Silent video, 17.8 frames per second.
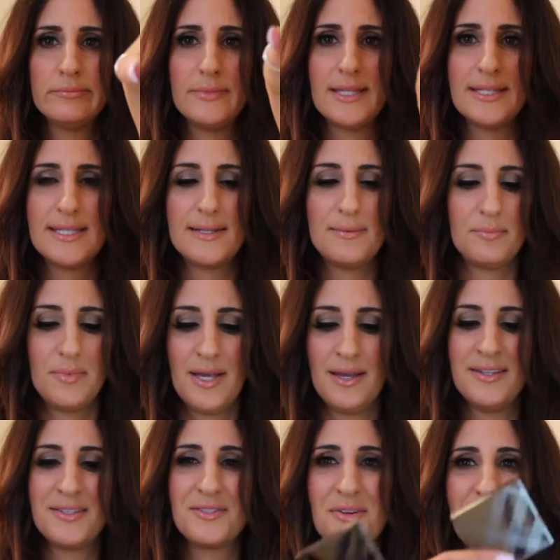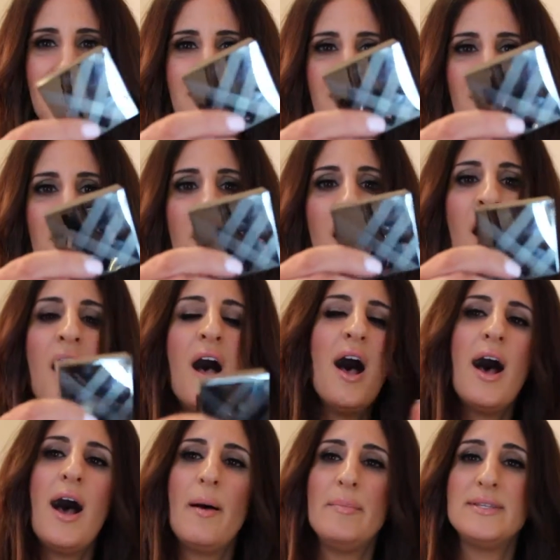That's it. It's right here.
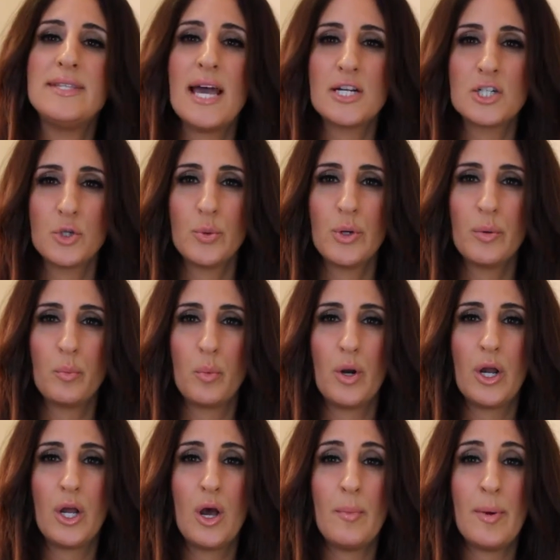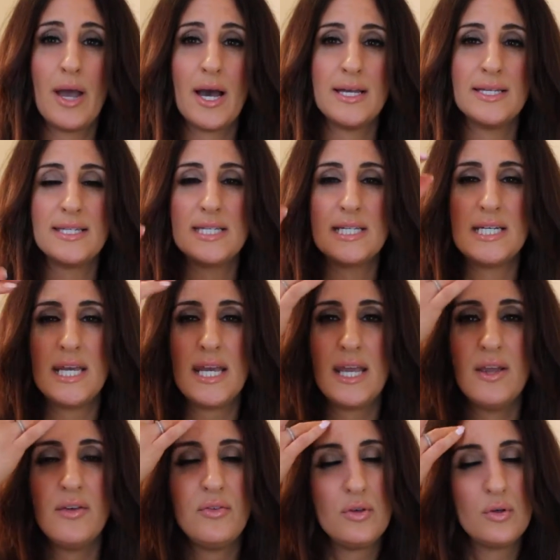Um, it's actually what I'm wearing on my eyes
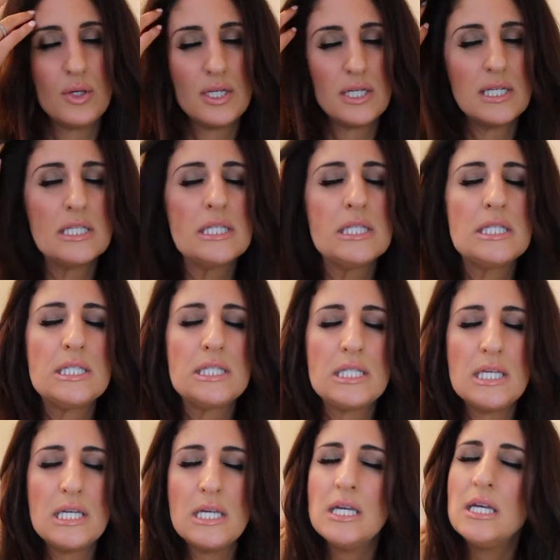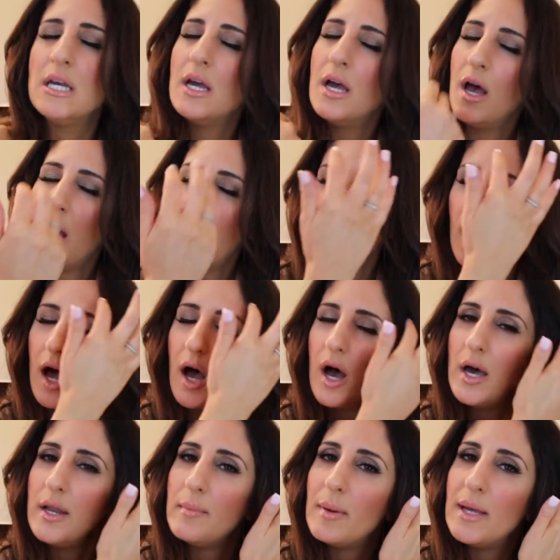today. If you can see
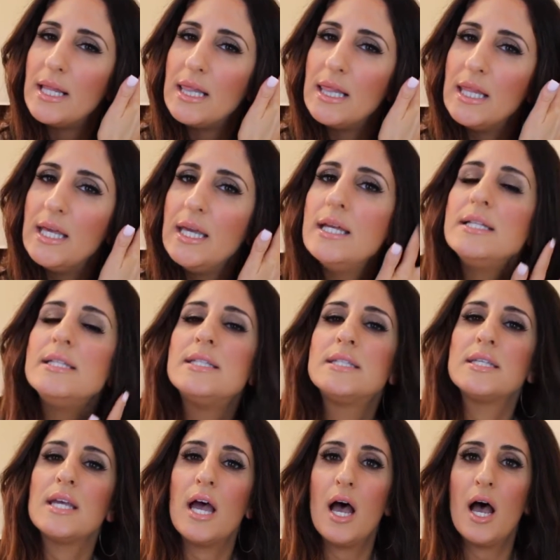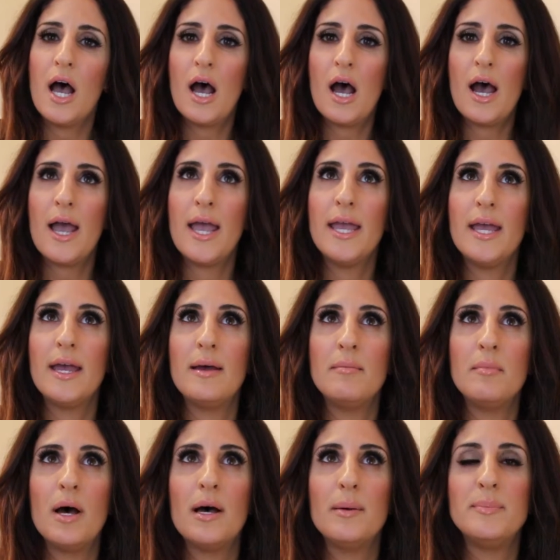on my lids, I
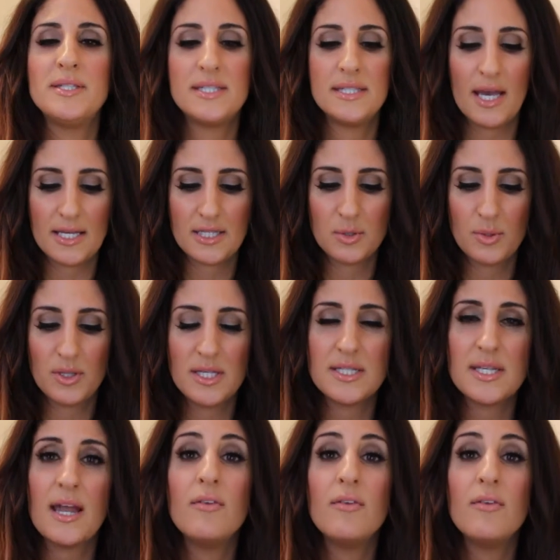am obsessed with this.